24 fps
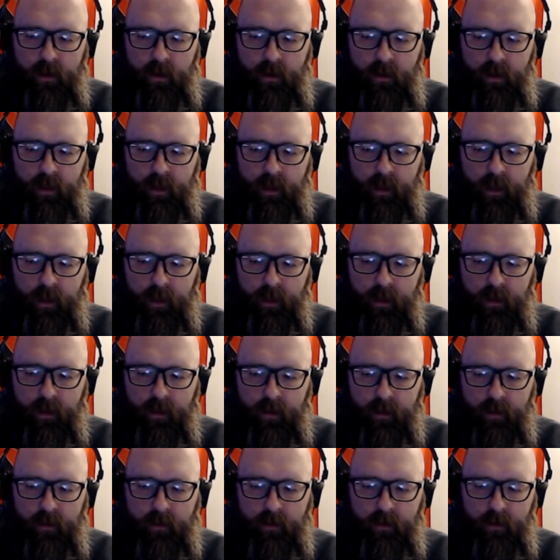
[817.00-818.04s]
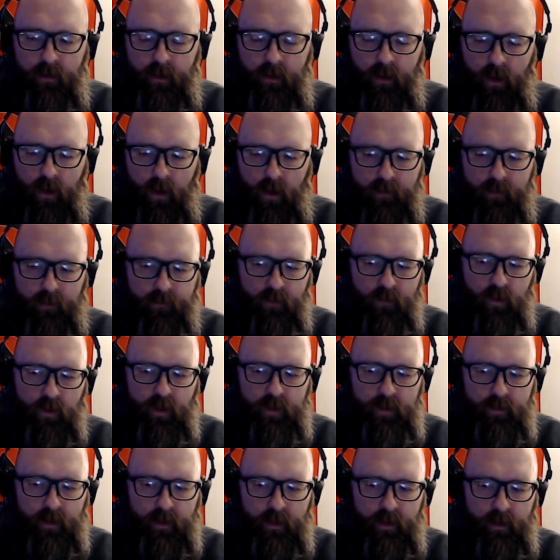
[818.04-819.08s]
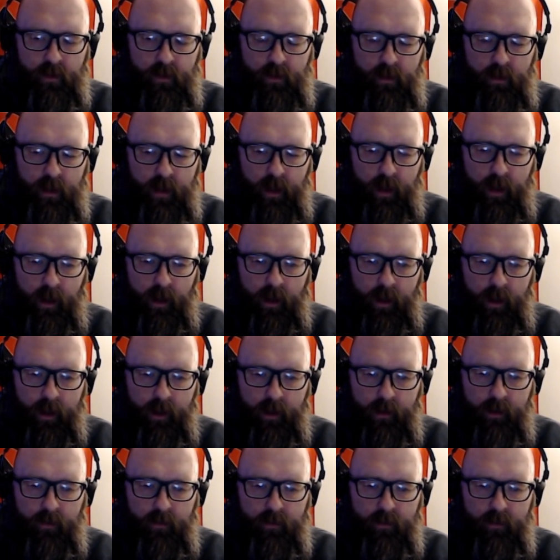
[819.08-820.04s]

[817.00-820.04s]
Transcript: in law enforcement and like,